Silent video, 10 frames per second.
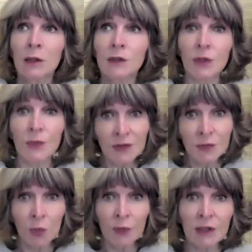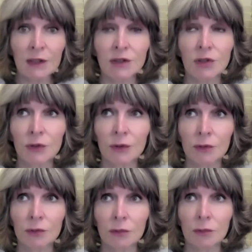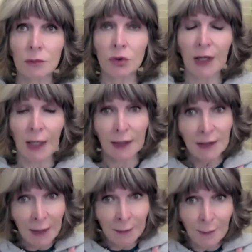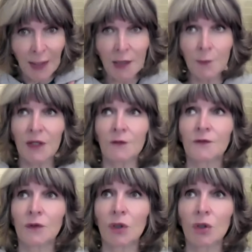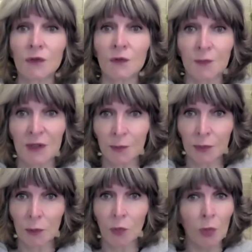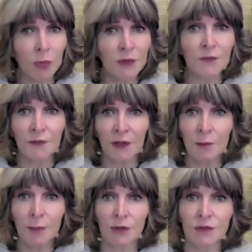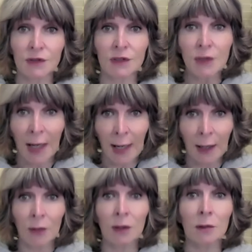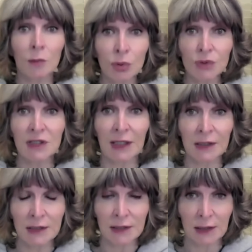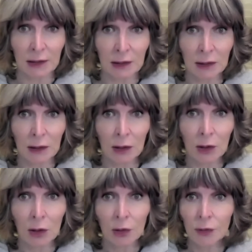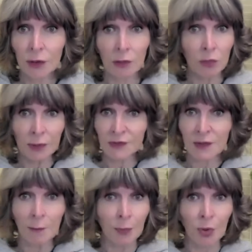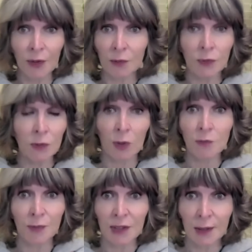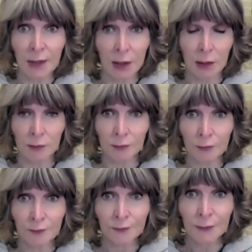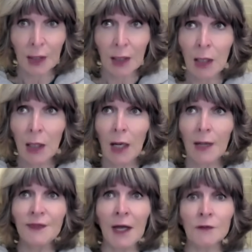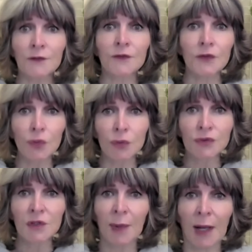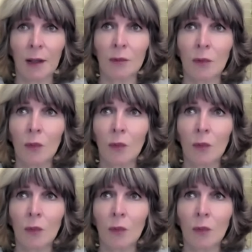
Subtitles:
So that's what we need to look at. And maybe for a lot of people, what we fear most is our mortality. You know, at some point we won't be here. And that thought about